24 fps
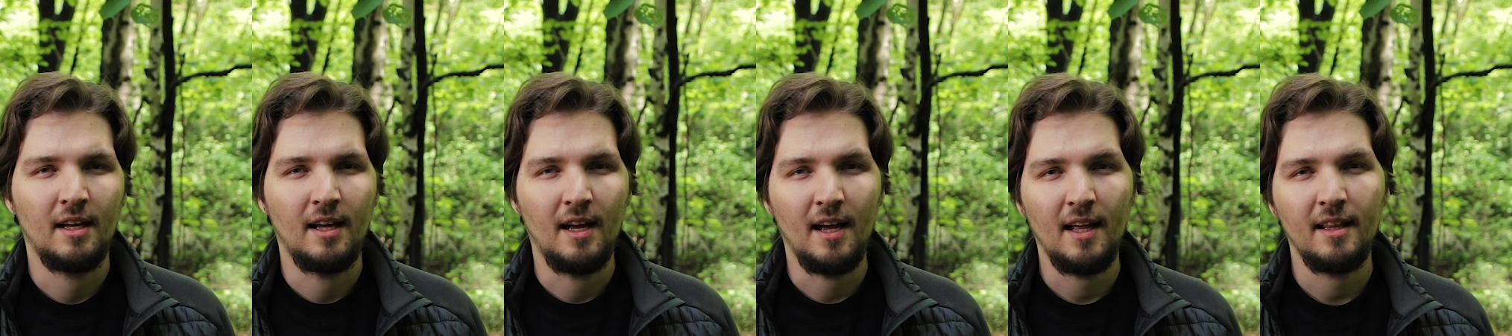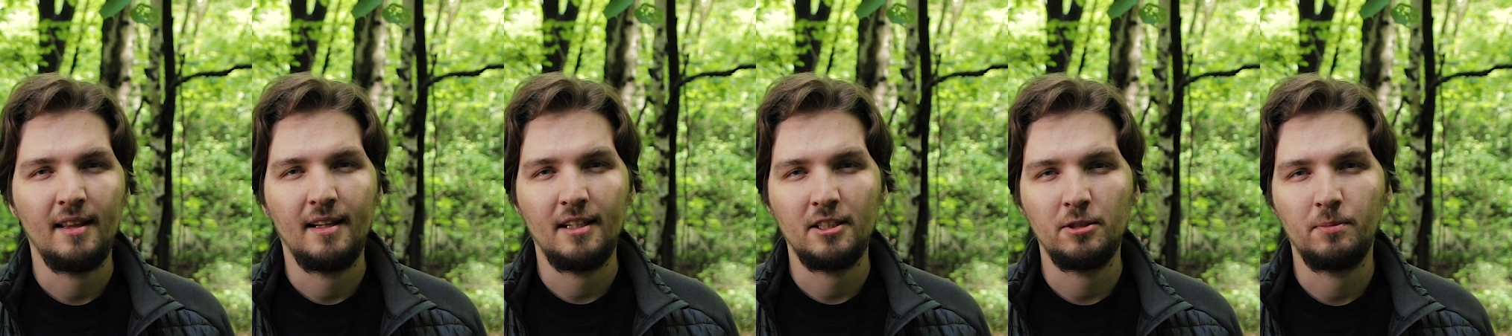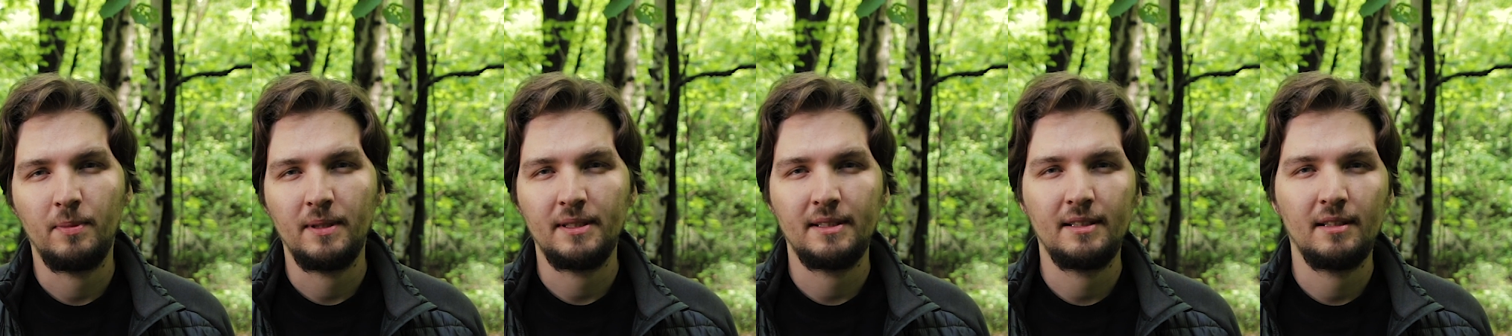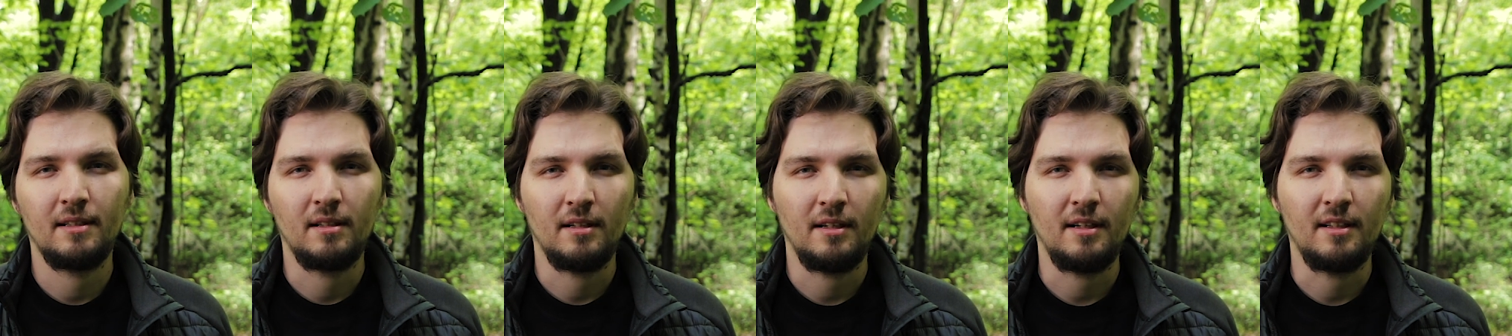And that's
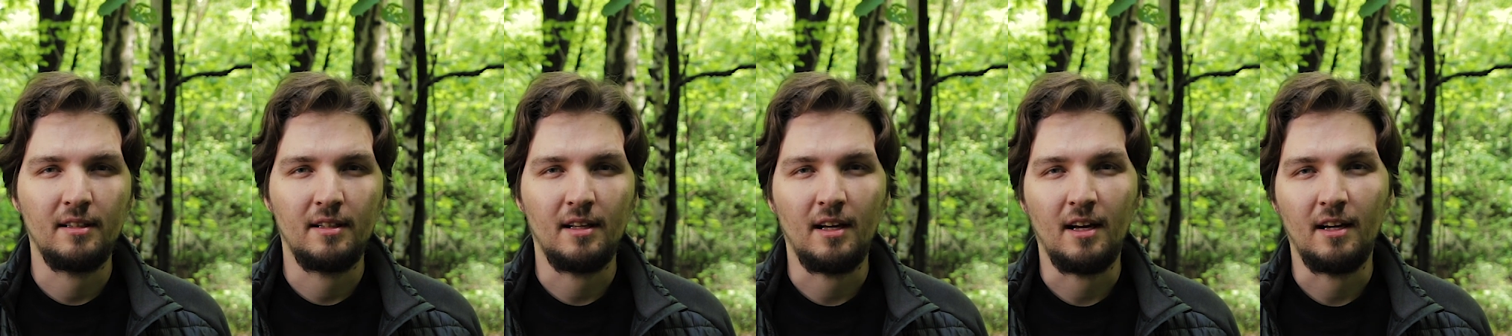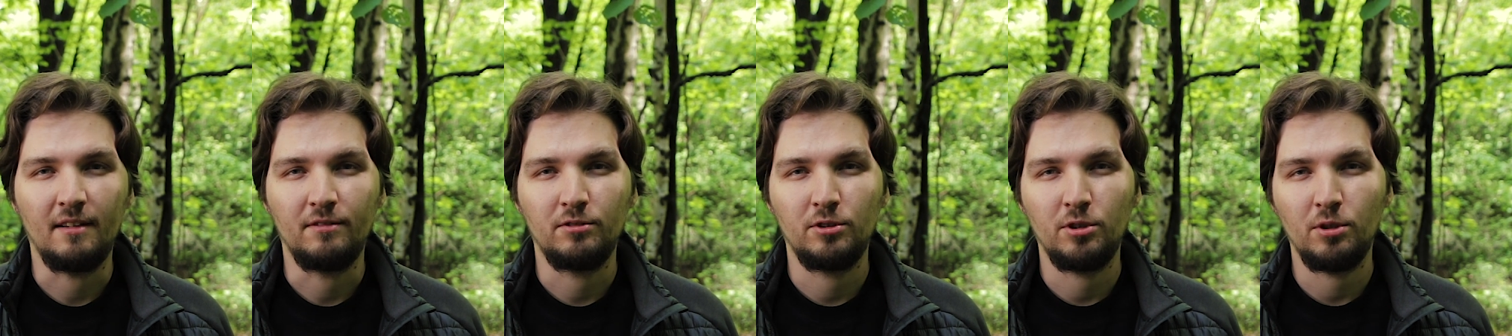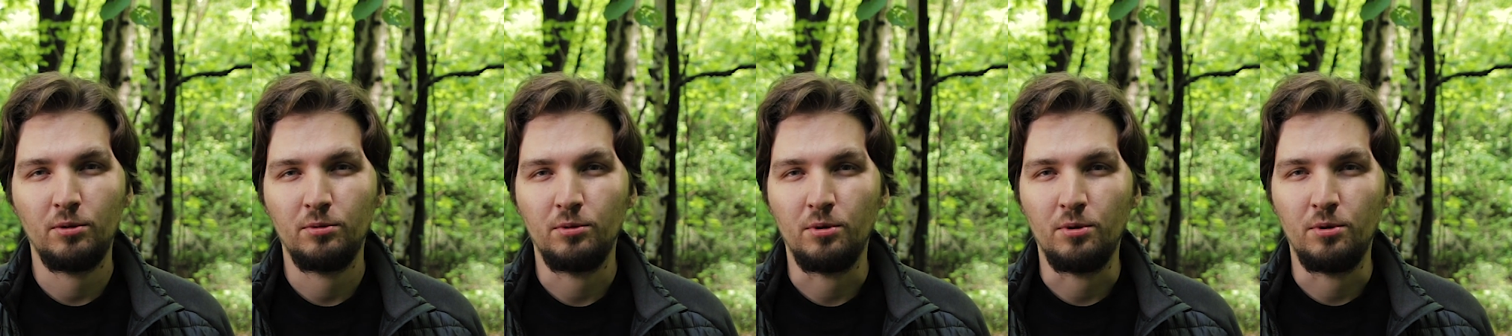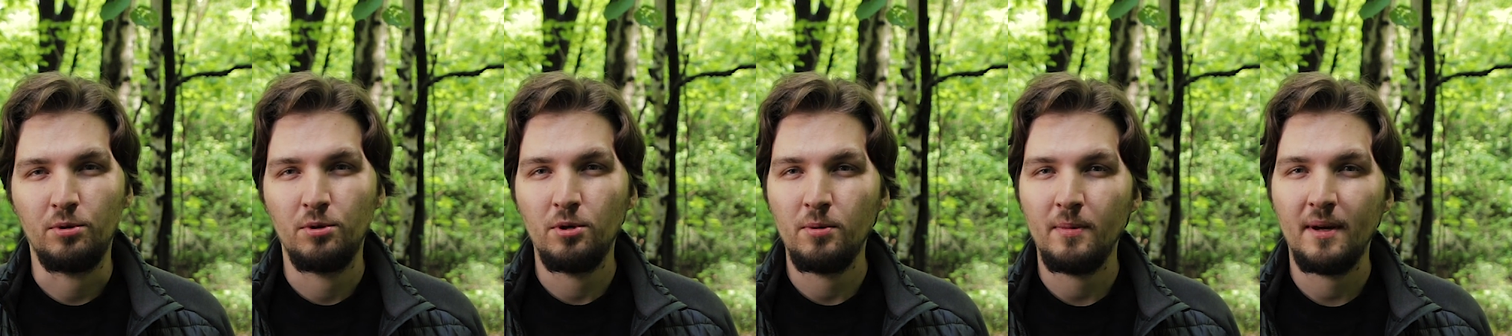basically it. I've shown
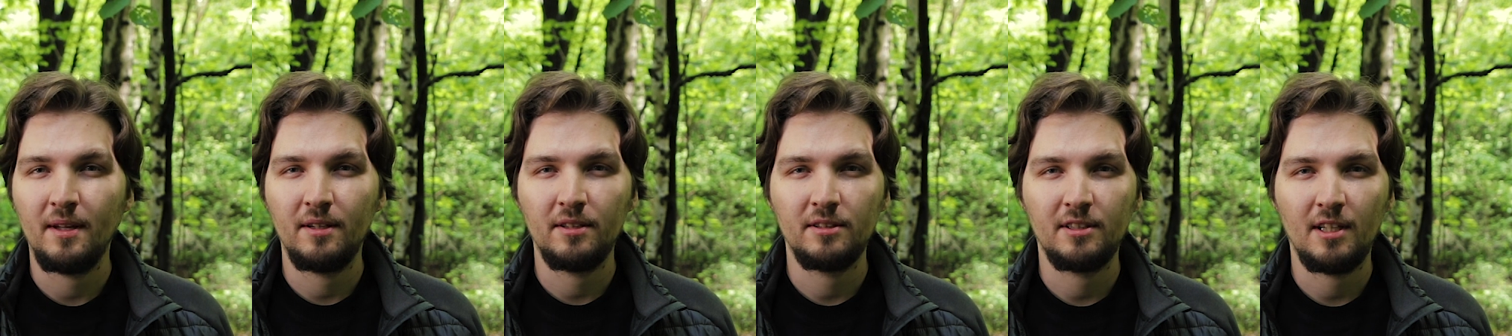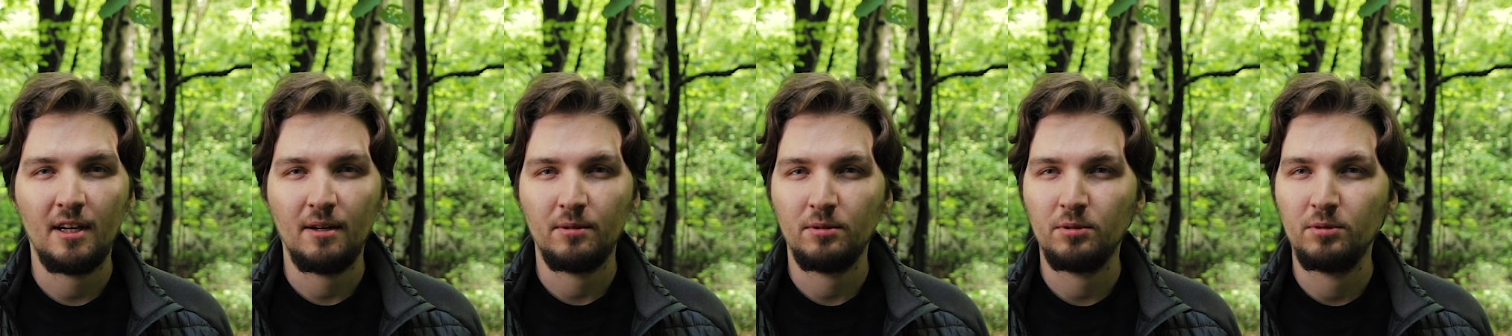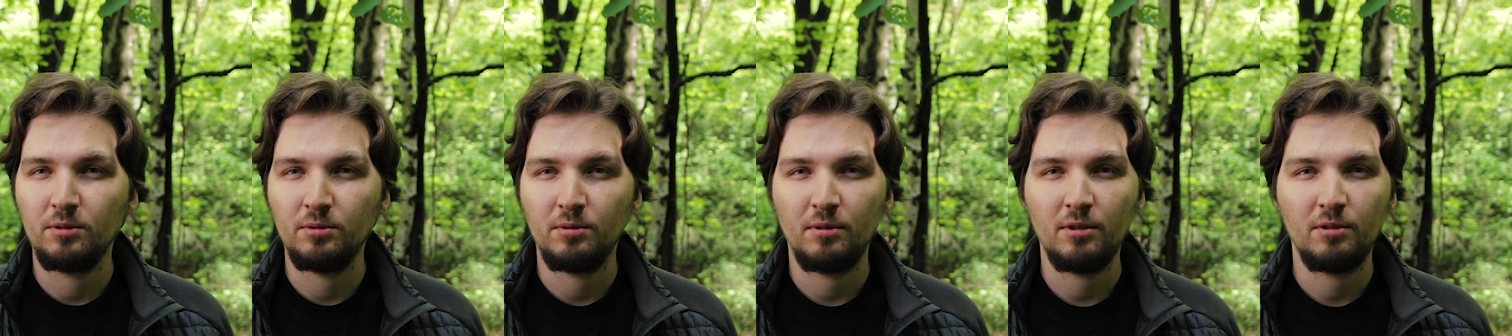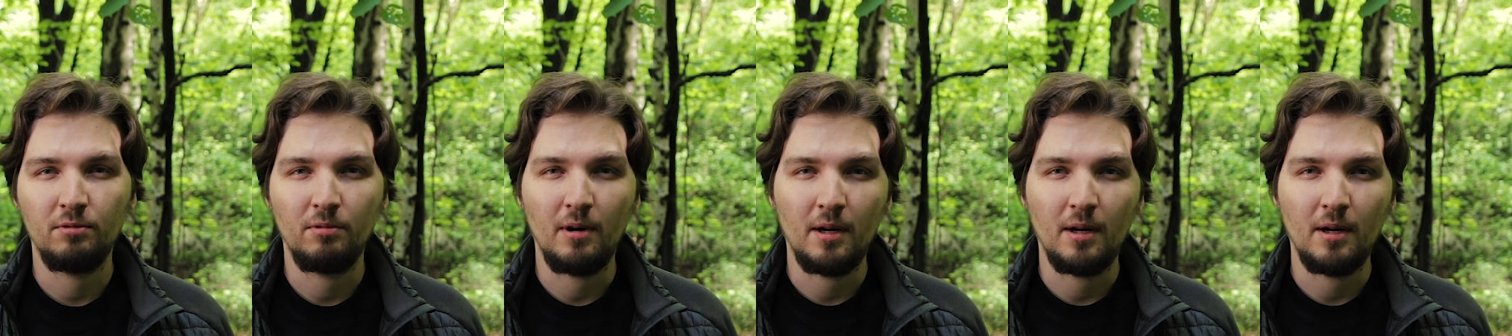you two methods how to do it.